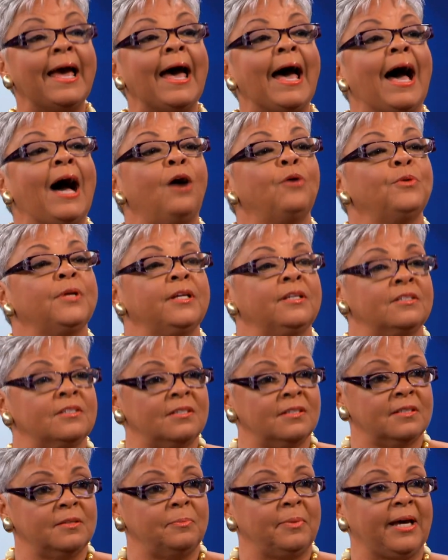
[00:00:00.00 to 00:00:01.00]
out
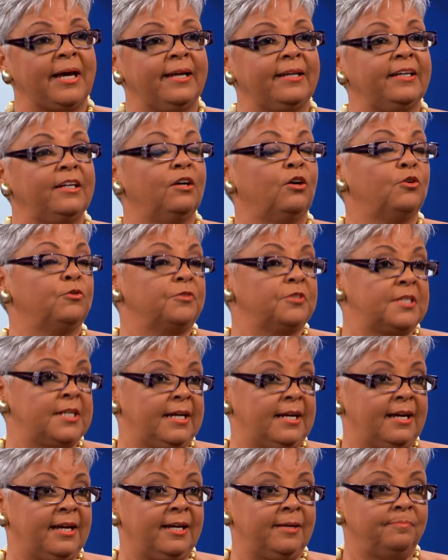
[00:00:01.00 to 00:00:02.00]
into the body over
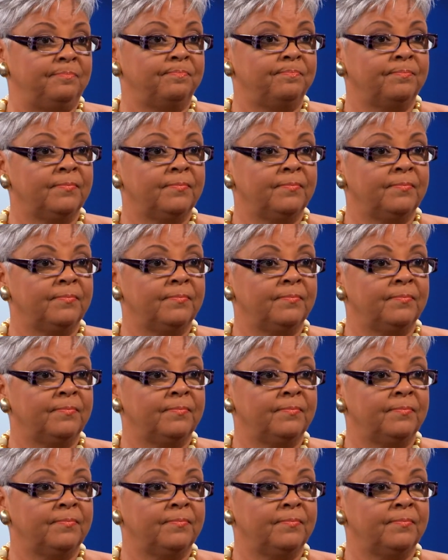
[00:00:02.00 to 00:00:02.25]
time.